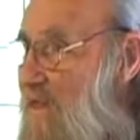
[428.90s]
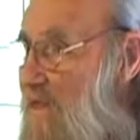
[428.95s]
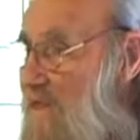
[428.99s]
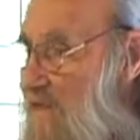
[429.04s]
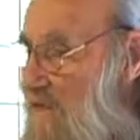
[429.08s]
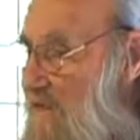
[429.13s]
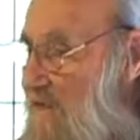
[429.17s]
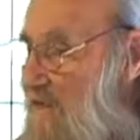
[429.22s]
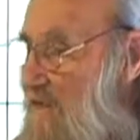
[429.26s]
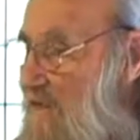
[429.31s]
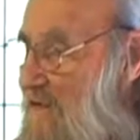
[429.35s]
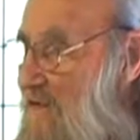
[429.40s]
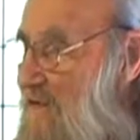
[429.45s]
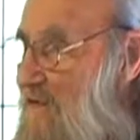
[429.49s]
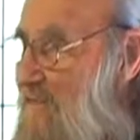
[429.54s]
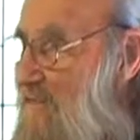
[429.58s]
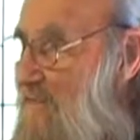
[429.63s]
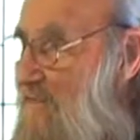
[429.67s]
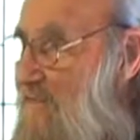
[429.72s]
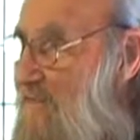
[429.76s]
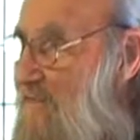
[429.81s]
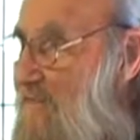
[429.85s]
Yes. And
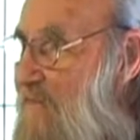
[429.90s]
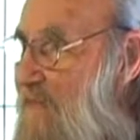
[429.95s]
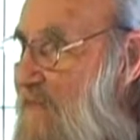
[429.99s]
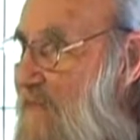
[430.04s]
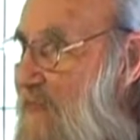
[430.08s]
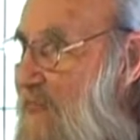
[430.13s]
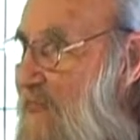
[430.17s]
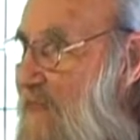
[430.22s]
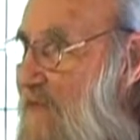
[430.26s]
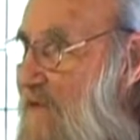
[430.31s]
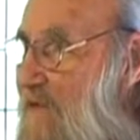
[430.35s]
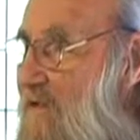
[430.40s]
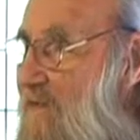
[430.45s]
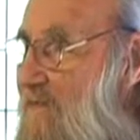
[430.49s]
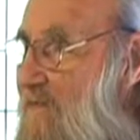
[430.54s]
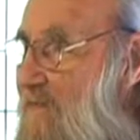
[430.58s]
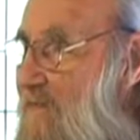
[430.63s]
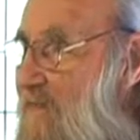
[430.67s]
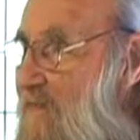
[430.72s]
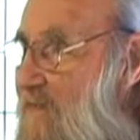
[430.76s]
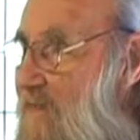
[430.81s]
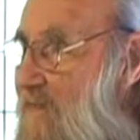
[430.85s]
that was the specific
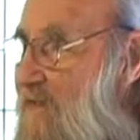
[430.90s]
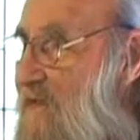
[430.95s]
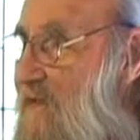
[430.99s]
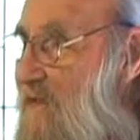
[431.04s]
point